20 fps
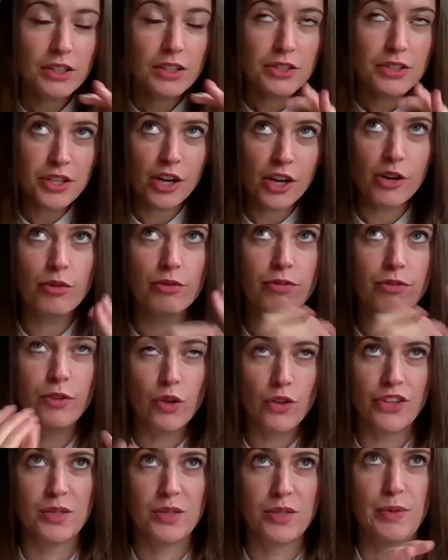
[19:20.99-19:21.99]
So
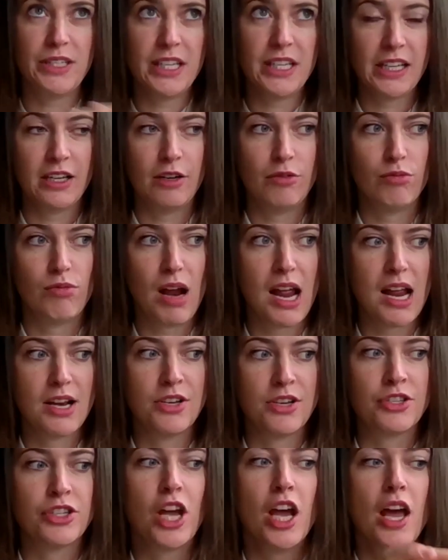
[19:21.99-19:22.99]
for this particular
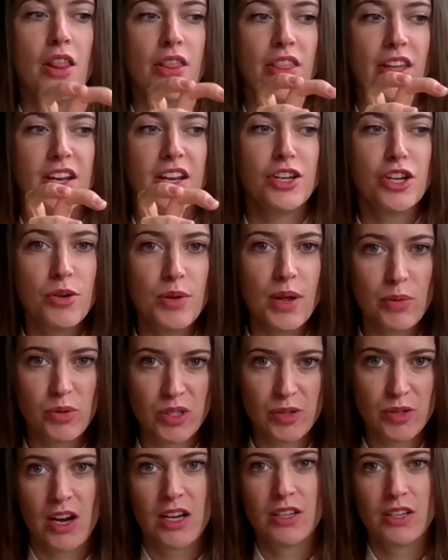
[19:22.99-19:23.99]
range, they knew it
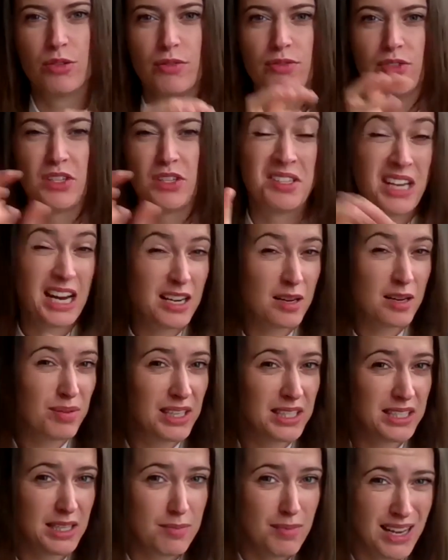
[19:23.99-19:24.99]
was about sort of
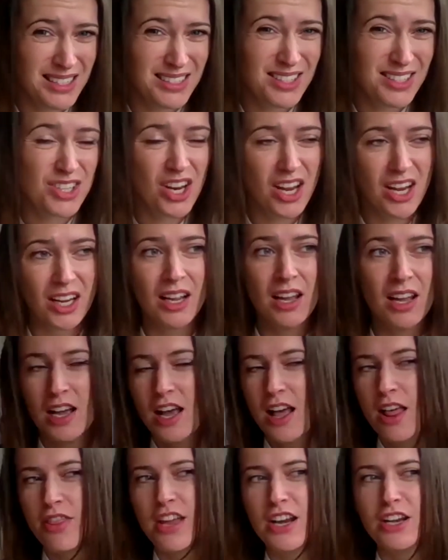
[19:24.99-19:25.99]
sustainability messaging.
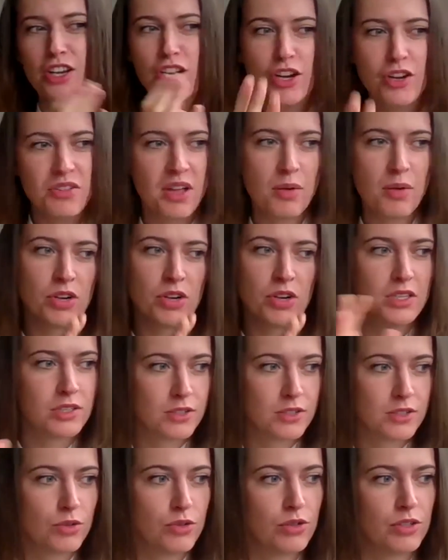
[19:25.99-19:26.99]
They knew they wanted
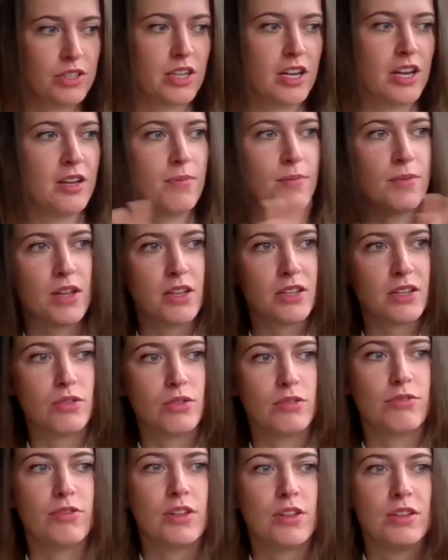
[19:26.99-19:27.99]
to talk to that
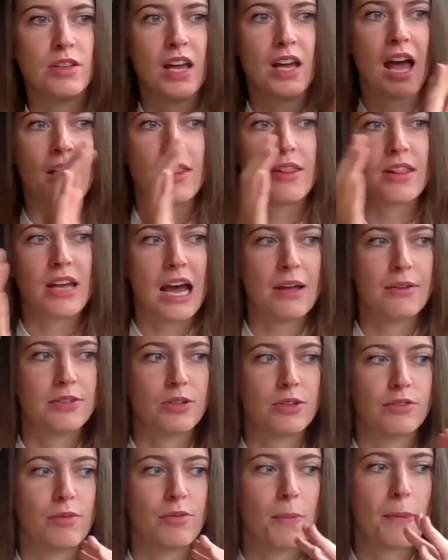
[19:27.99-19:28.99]

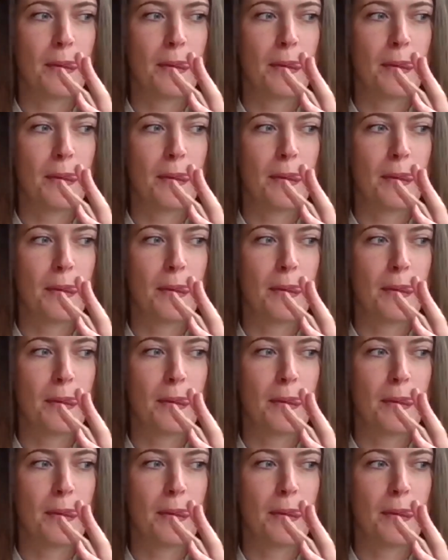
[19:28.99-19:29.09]
sort of